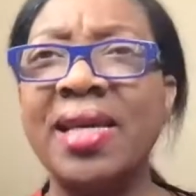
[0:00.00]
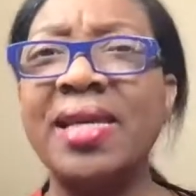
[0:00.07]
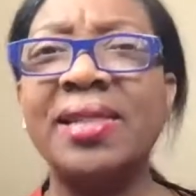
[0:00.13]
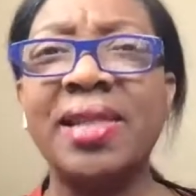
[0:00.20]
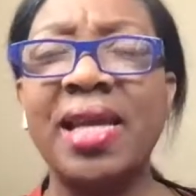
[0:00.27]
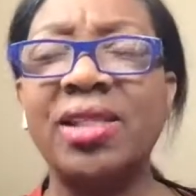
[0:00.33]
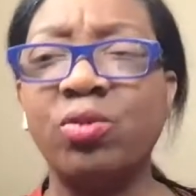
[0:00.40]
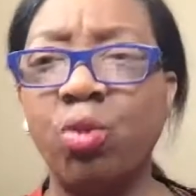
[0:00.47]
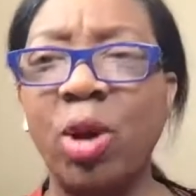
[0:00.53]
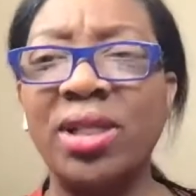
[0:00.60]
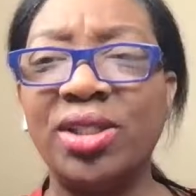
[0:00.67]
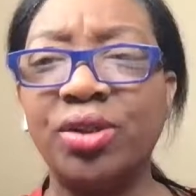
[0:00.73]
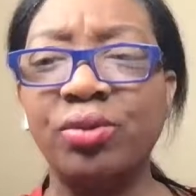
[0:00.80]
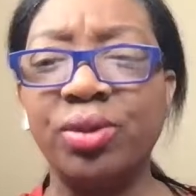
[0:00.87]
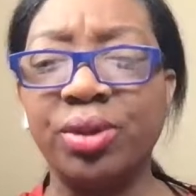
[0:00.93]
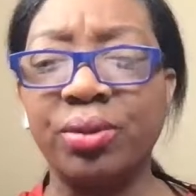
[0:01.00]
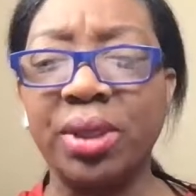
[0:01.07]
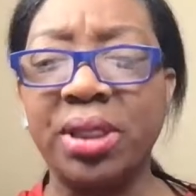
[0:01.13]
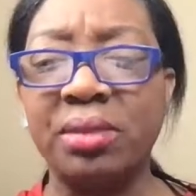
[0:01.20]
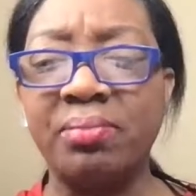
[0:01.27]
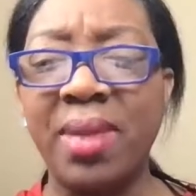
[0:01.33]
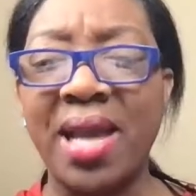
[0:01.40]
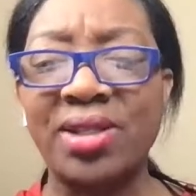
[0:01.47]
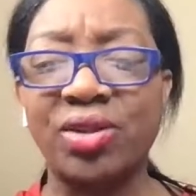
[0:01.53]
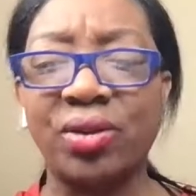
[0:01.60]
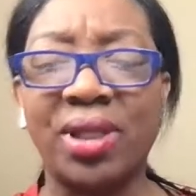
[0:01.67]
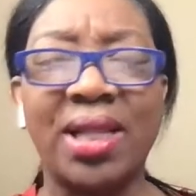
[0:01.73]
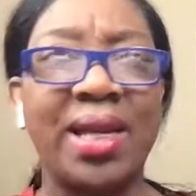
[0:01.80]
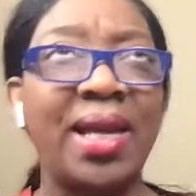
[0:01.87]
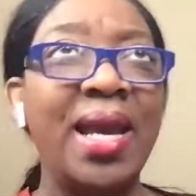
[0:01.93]
easy as 1, 2, 3
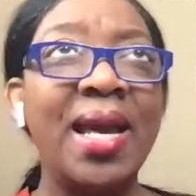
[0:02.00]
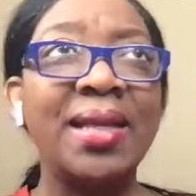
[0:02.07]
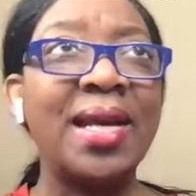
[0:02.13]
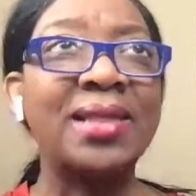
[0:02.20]
masterclass.